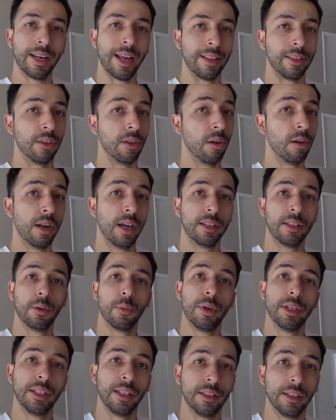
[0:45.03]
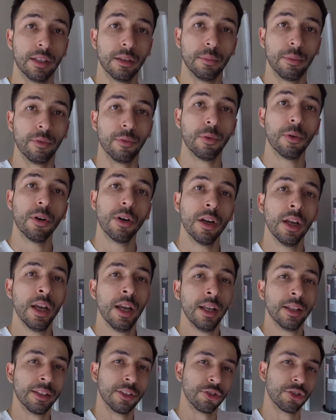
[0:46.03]
I don't like the way they did them before.
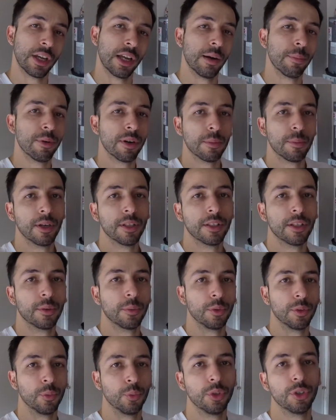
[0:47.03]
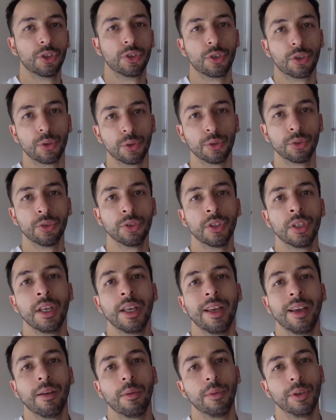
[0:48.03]
Just kind of put them on there with wood screws,
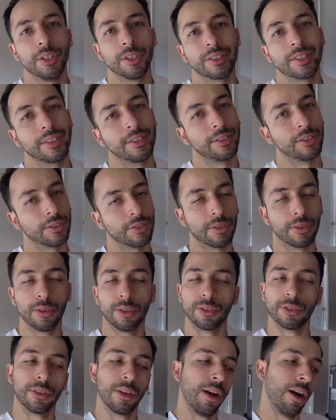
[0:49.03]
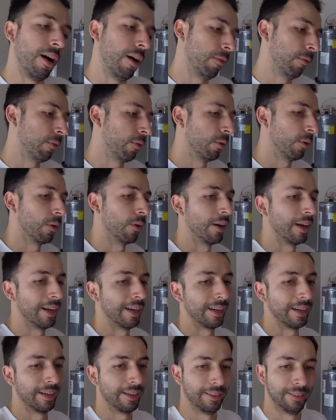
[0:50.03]
which just looks awful.
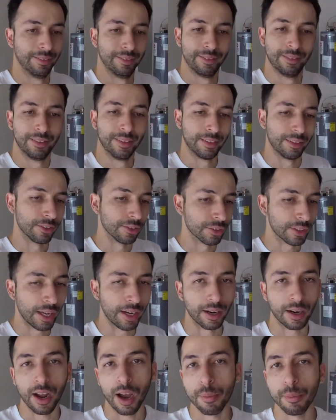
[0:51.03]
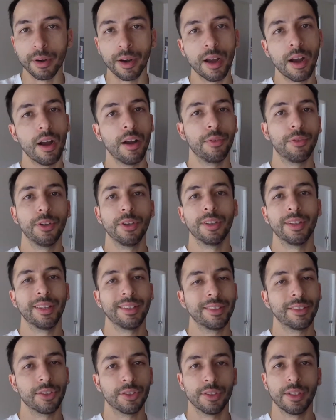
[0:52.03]
They're just kind of coming off, you know,
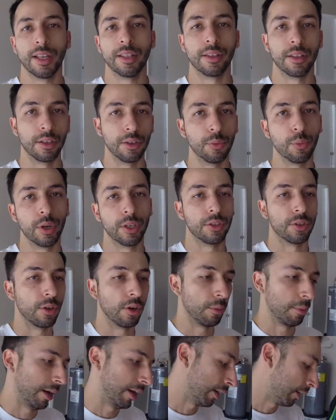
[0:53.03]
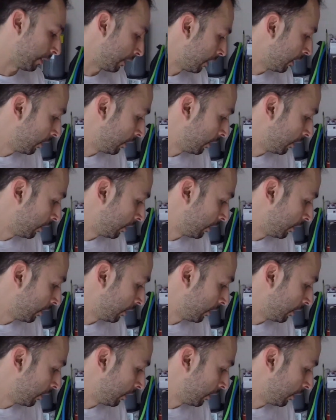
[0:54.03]
that's just not the good way to go about it.